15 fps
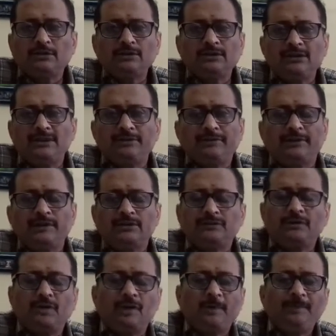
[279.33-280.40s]
It differs
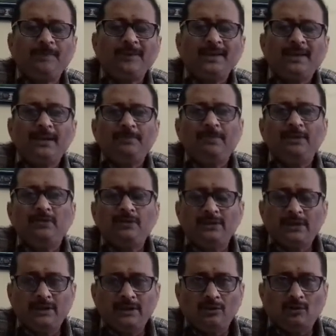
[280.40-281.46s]
from
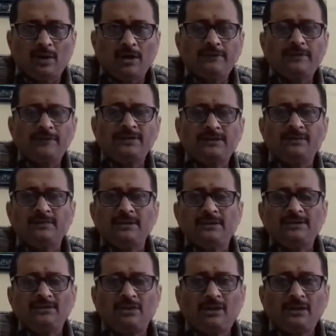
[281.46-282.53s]
pituitary dwarfism. It's
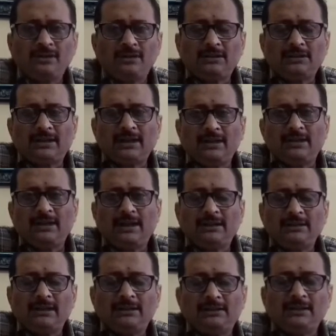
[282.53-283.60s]
not like
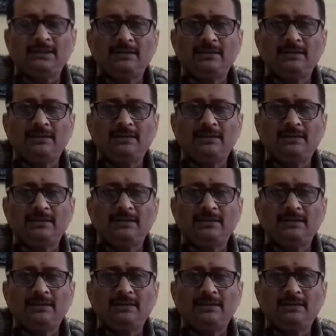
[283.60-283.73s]
that.